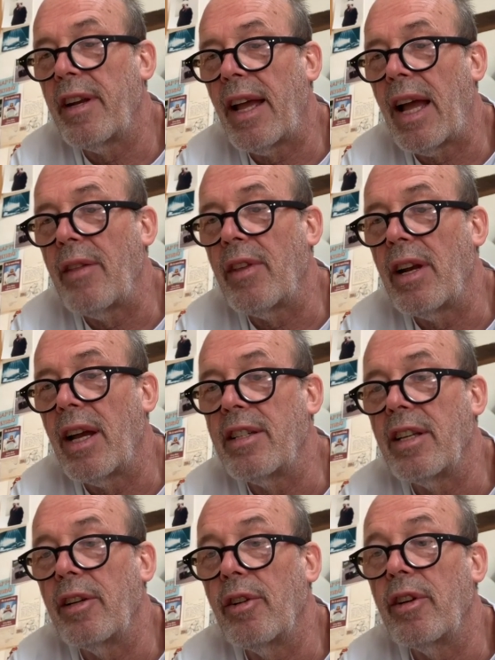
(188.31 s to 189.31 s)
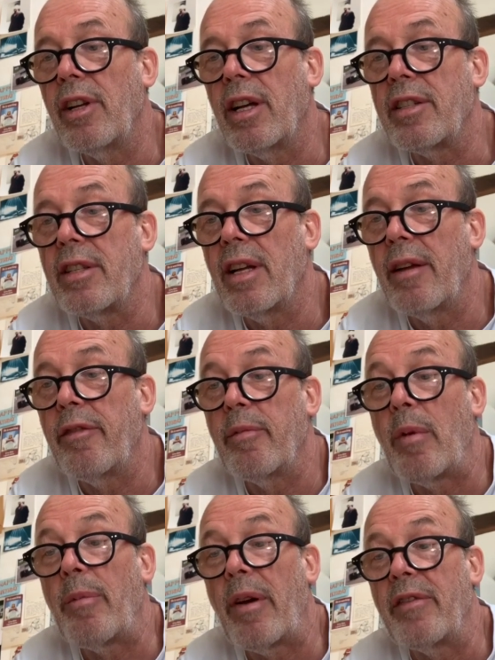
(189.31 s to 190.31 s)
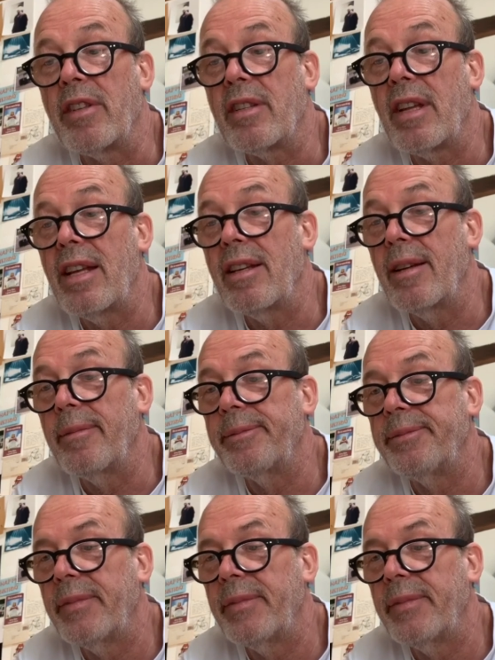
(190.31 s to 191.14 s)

out how the lighting looked last night from above the stadium.